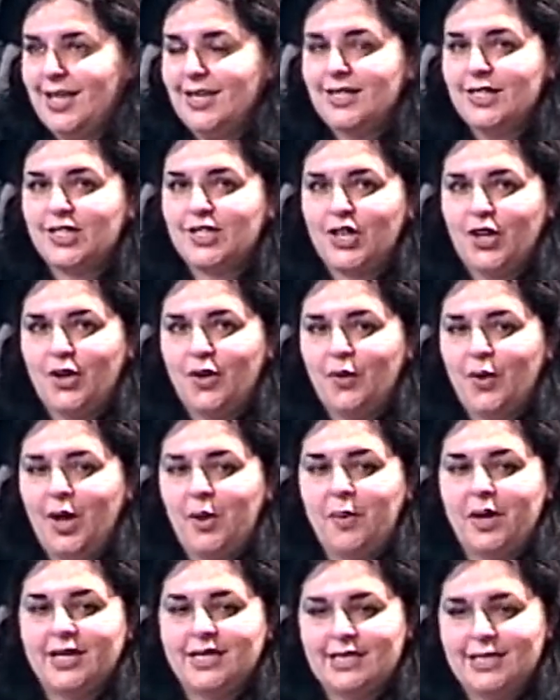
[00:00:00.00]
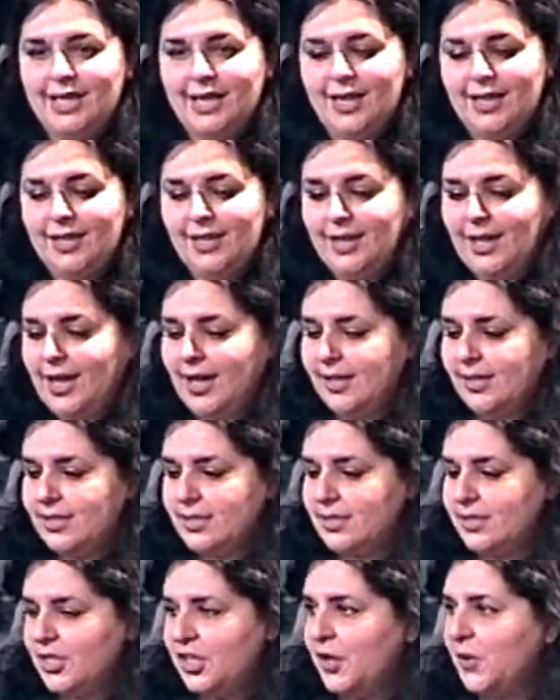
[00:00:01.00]
So I went in
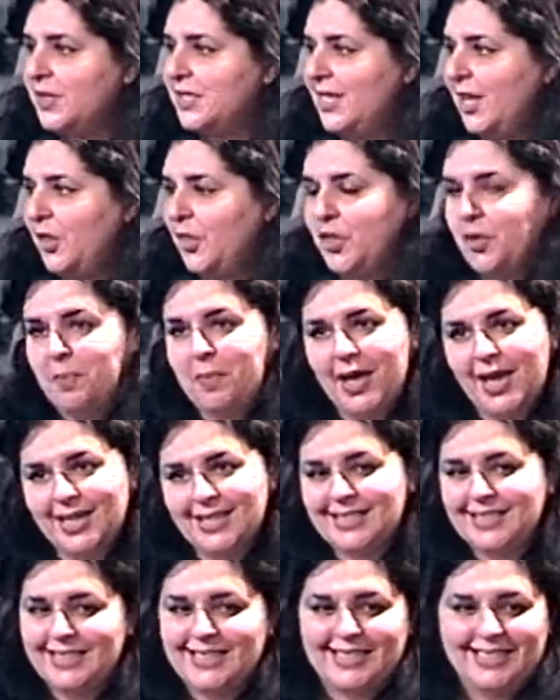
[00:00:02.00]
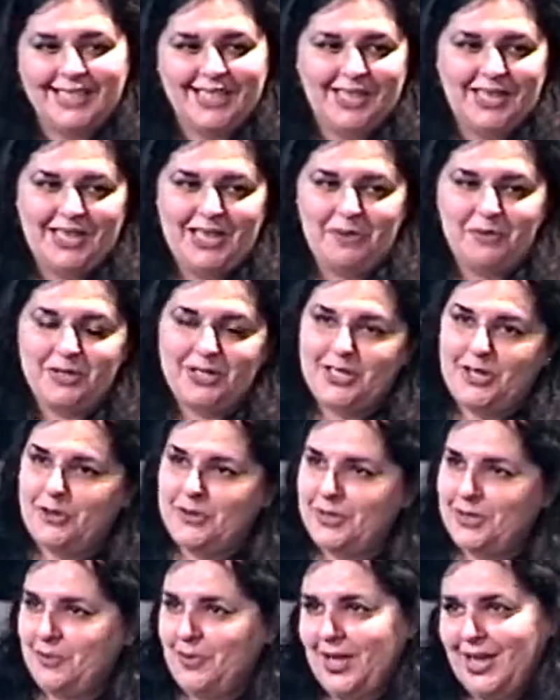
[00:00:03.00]
and, you know, sat on the bed, and he was
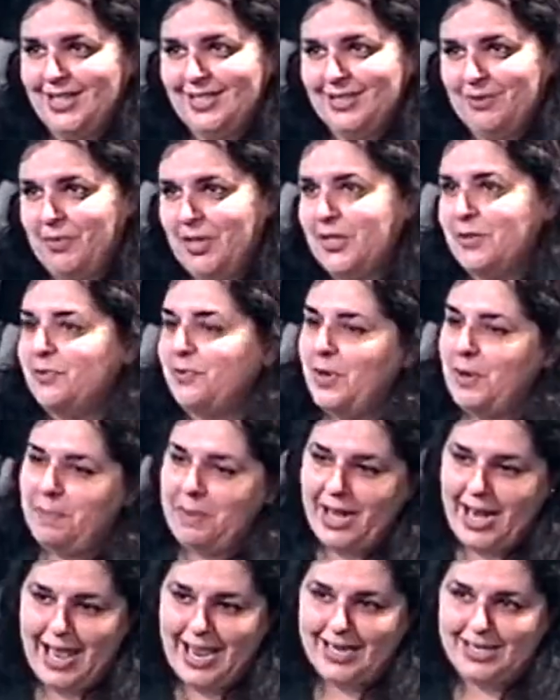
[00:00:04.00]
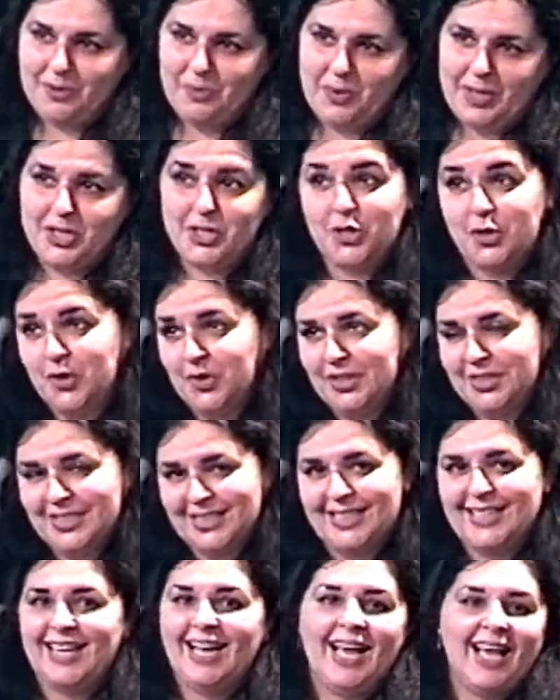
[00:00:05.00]
so sweet, and we played and we
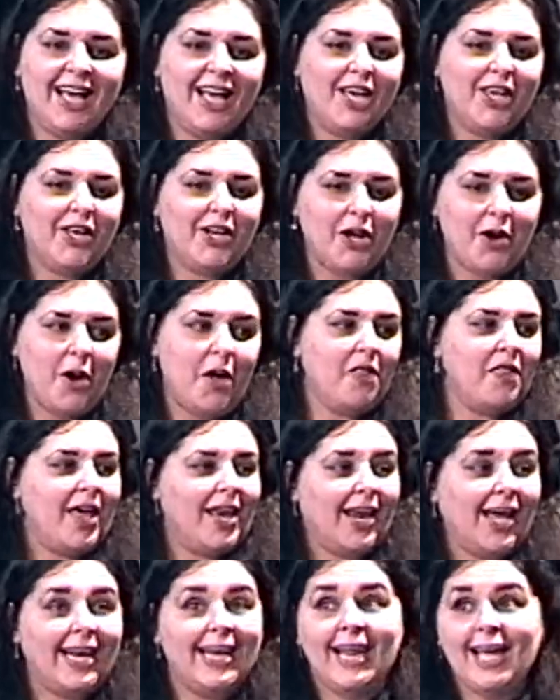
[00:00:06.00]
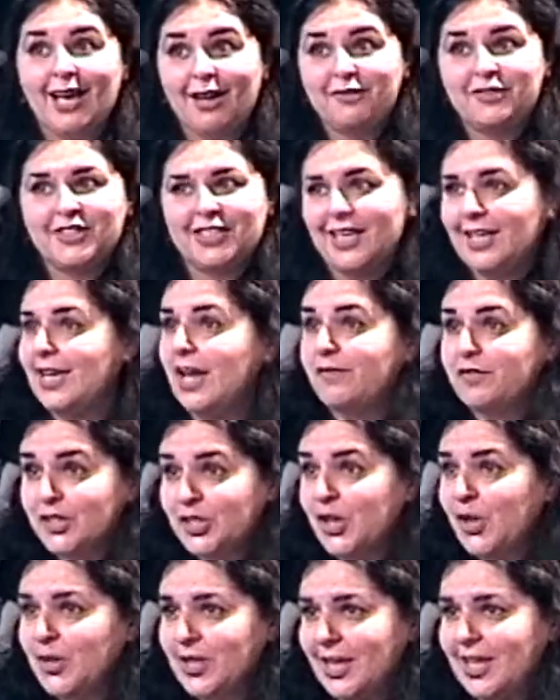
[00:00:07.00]
talked, and, you know, and then I left and never
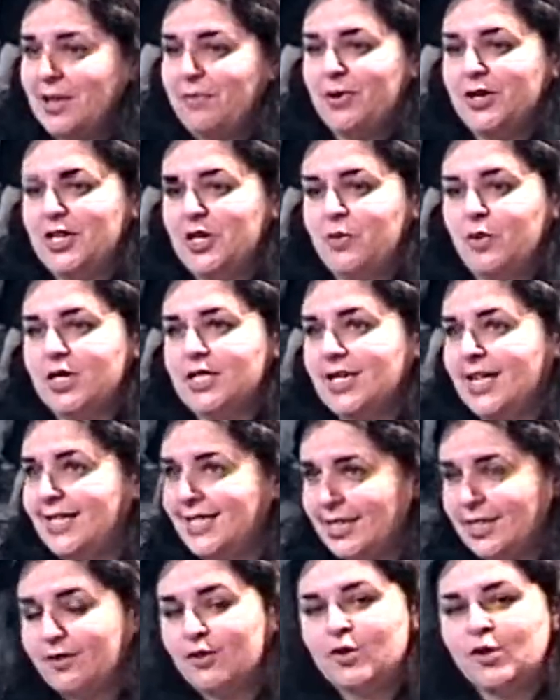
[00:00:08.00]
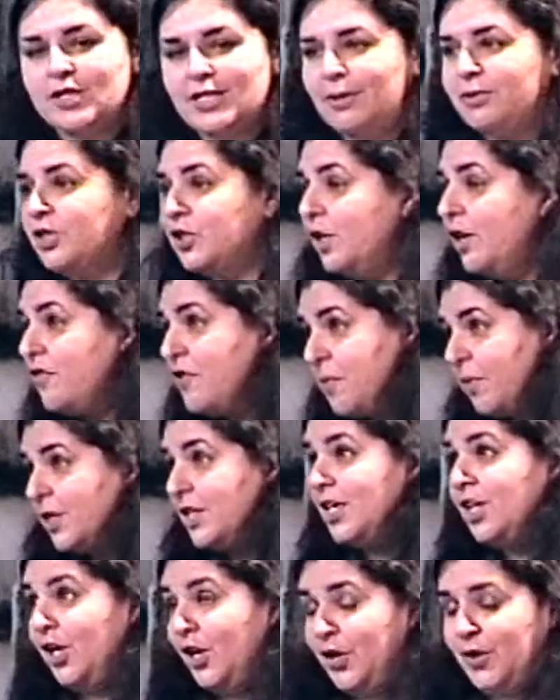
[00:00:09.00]
told anybody what I did. Of course, I'm sure
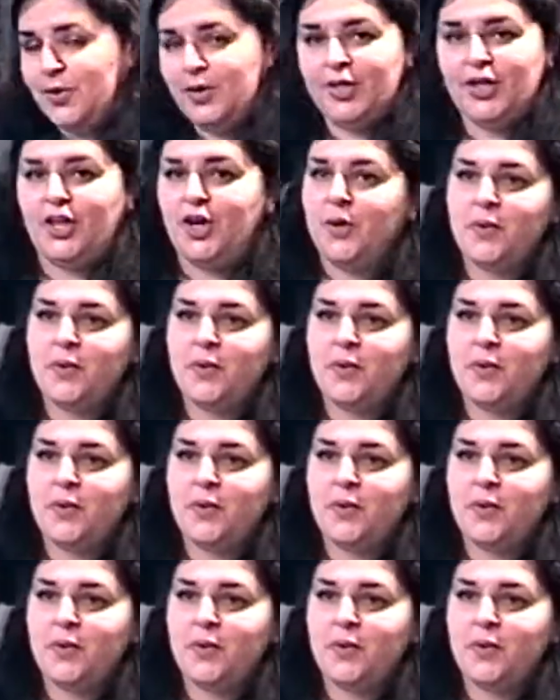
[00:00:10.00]
everybody knew, you know, it